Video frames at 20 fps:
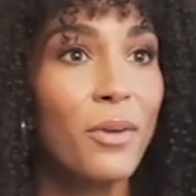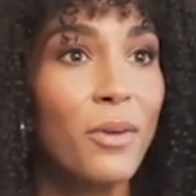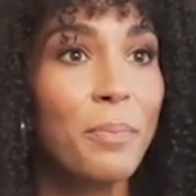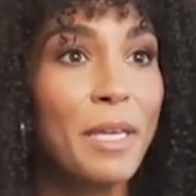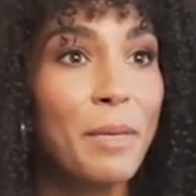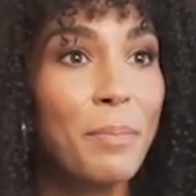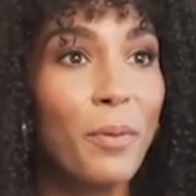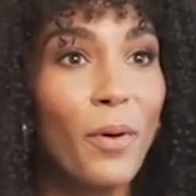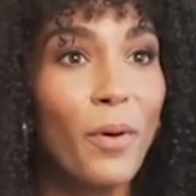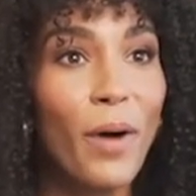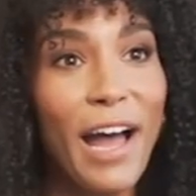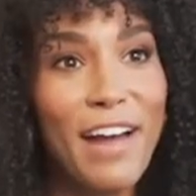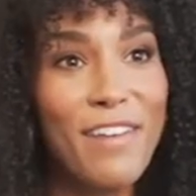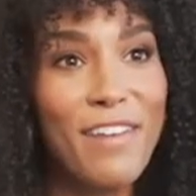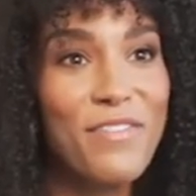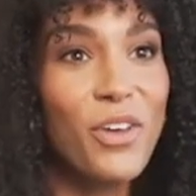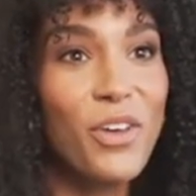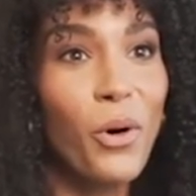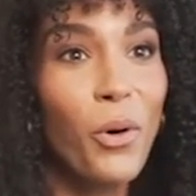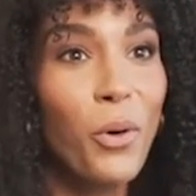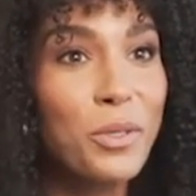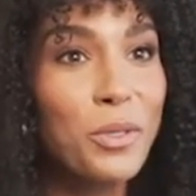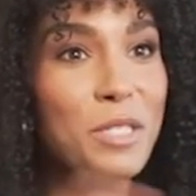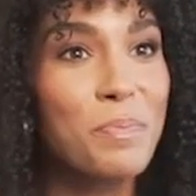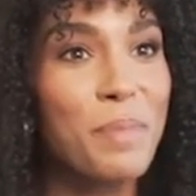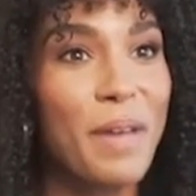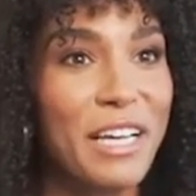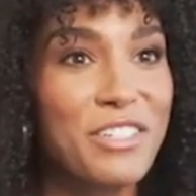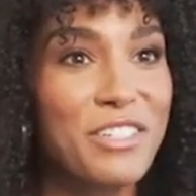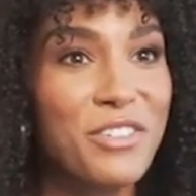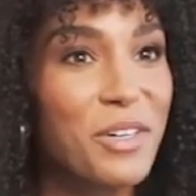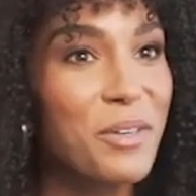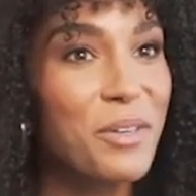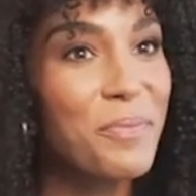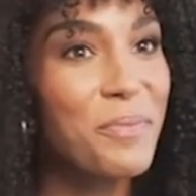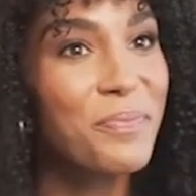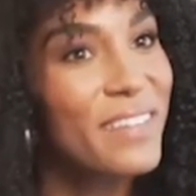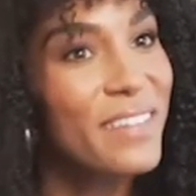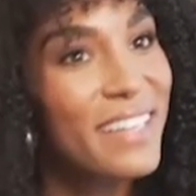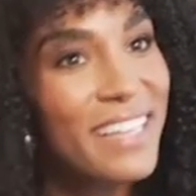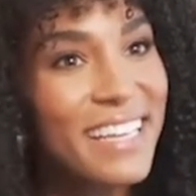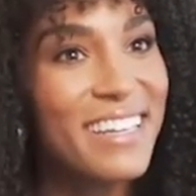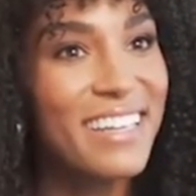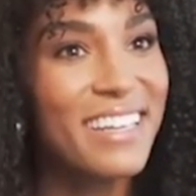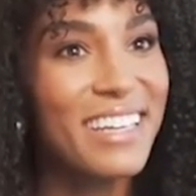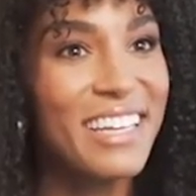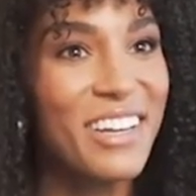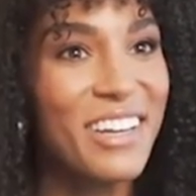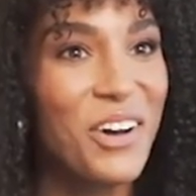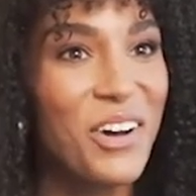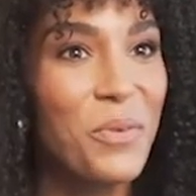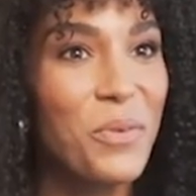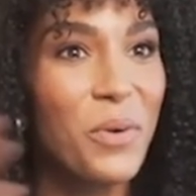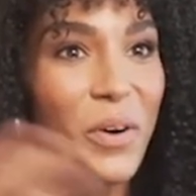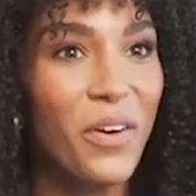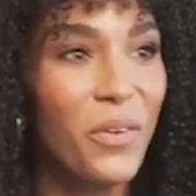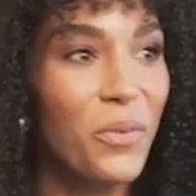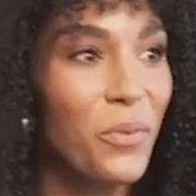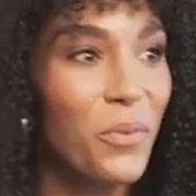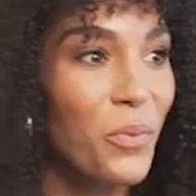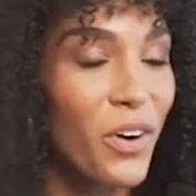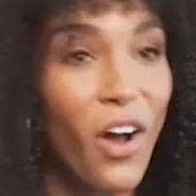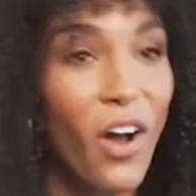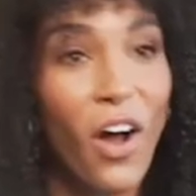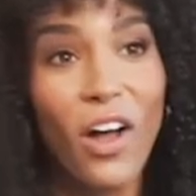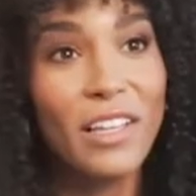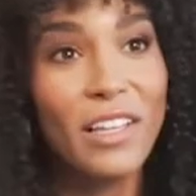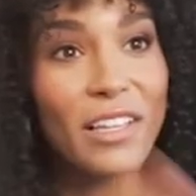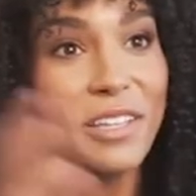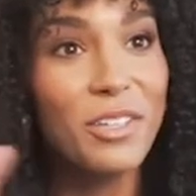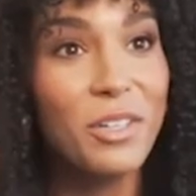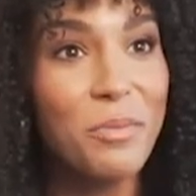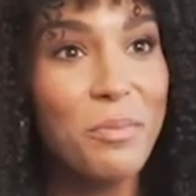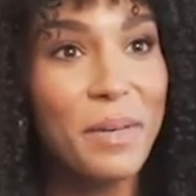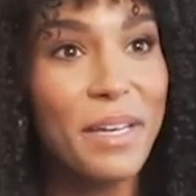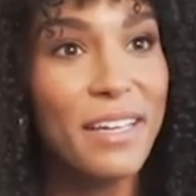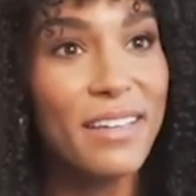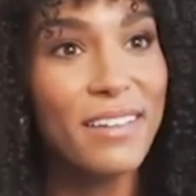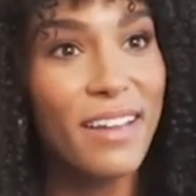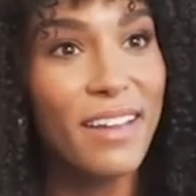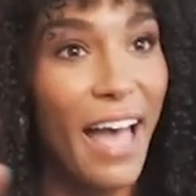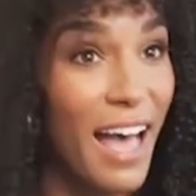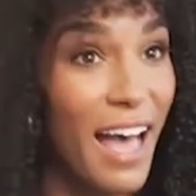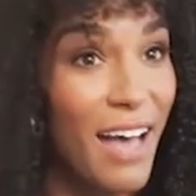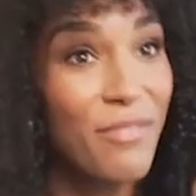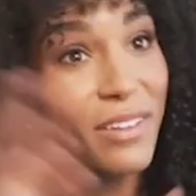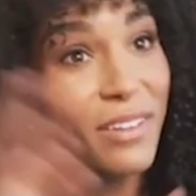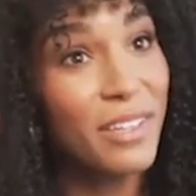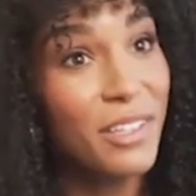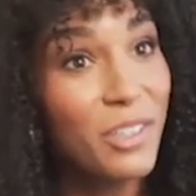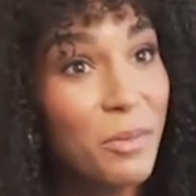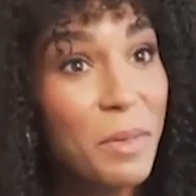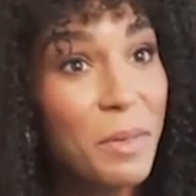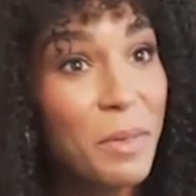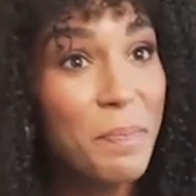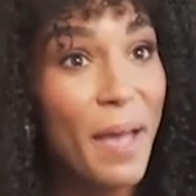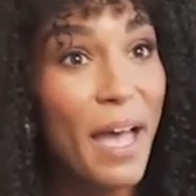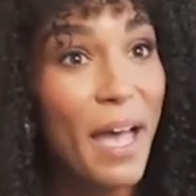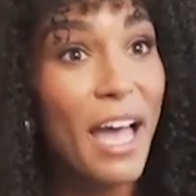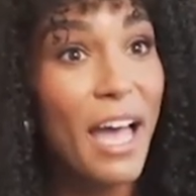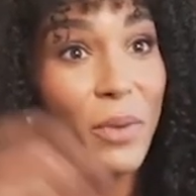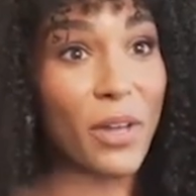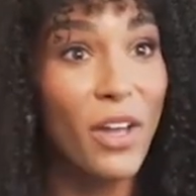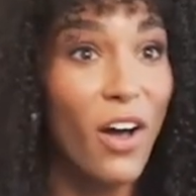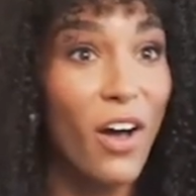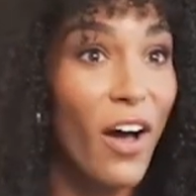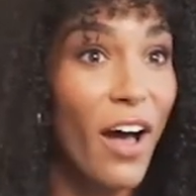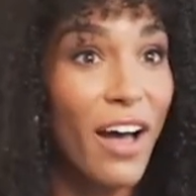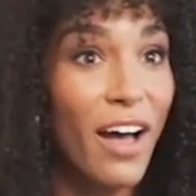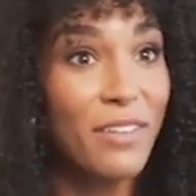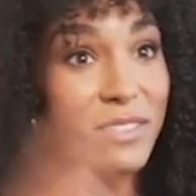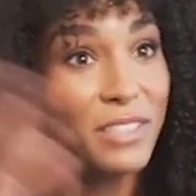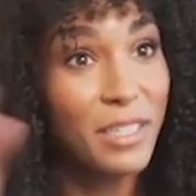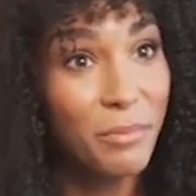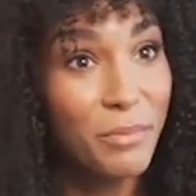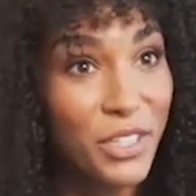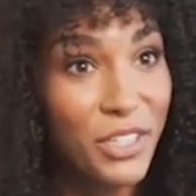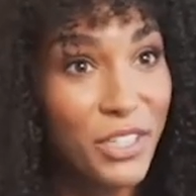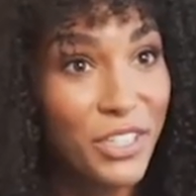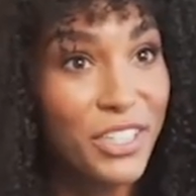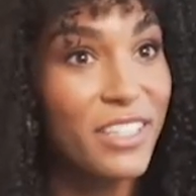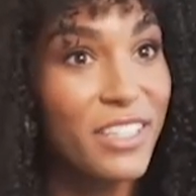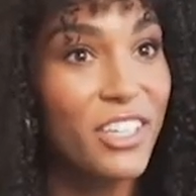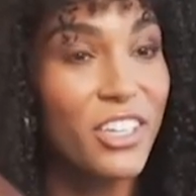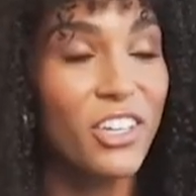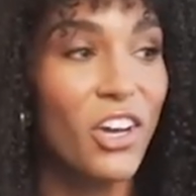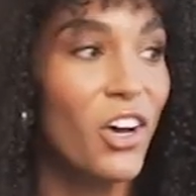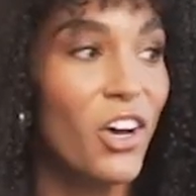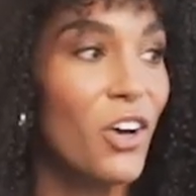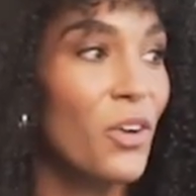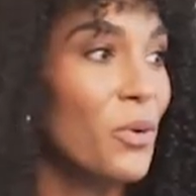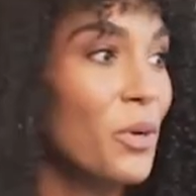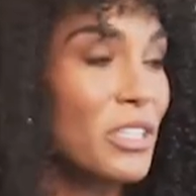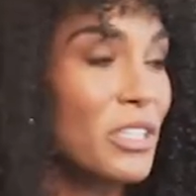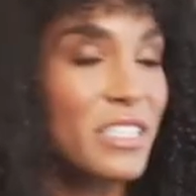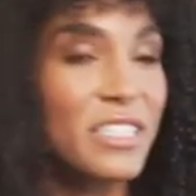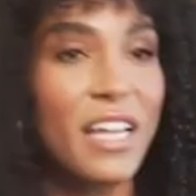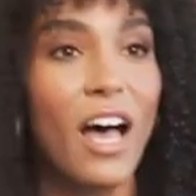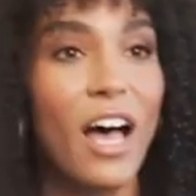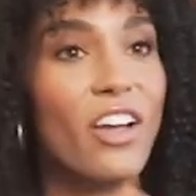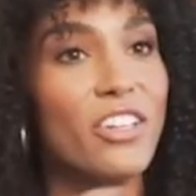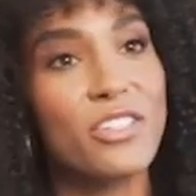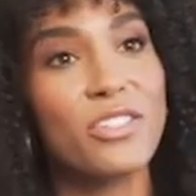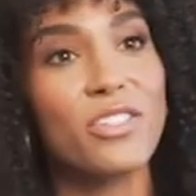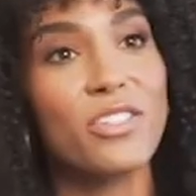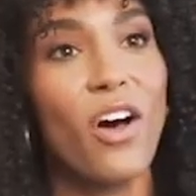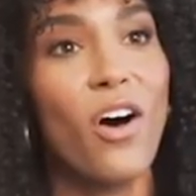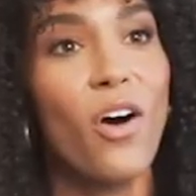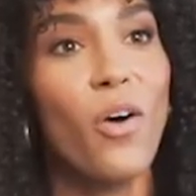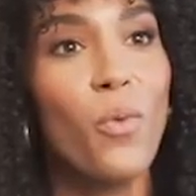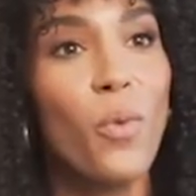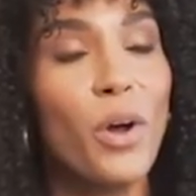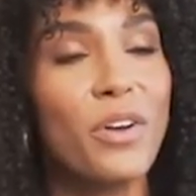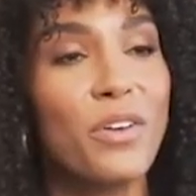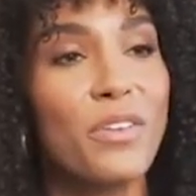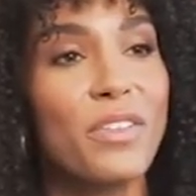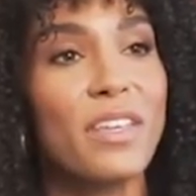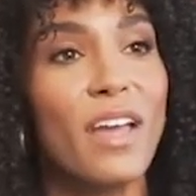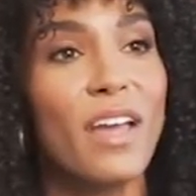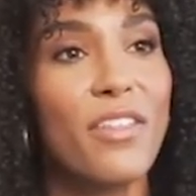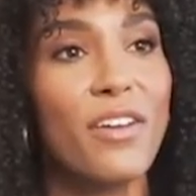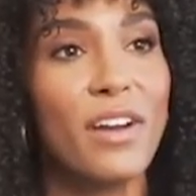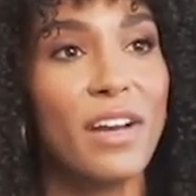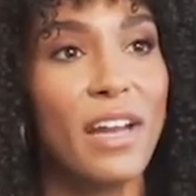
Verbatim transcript: People have the whole spectrum in, you know, we're, we're all a little bit, have a little bit bad. We all have some good, you know, it's not just all one or the other.